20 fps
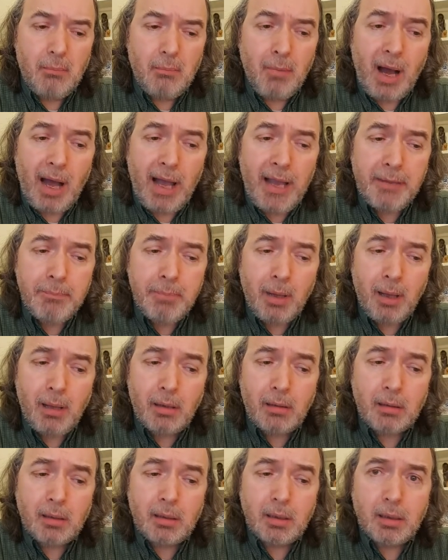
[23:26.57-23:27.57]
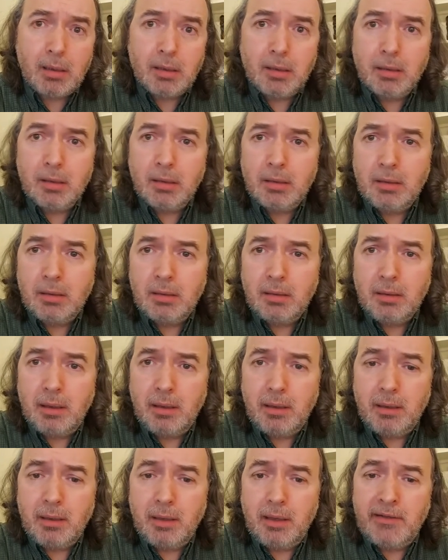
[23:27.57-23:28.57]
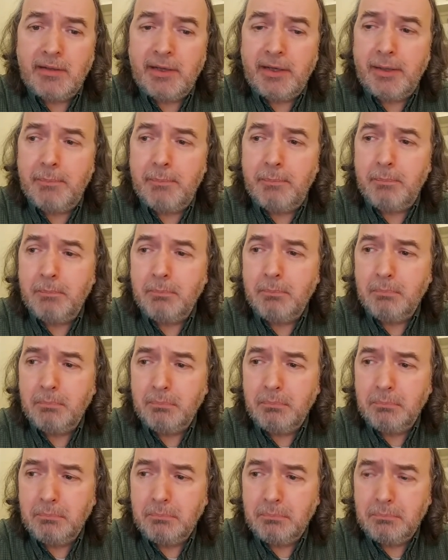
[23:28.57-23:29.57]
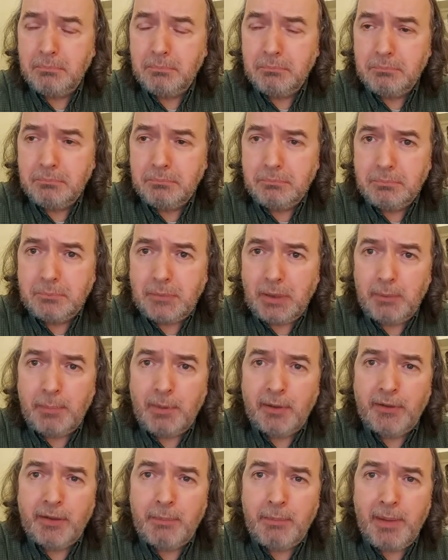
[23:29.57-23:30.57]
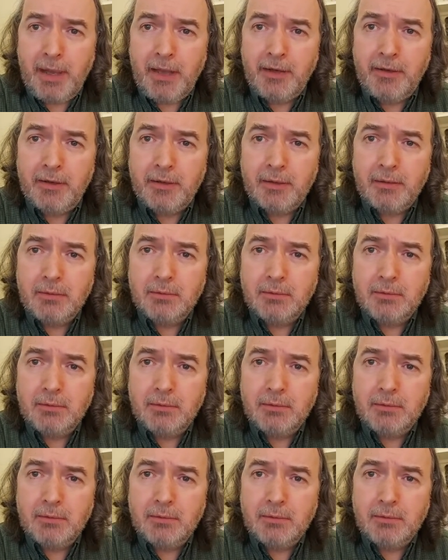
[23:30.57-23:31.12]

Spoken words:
my bulk and him upon the bed,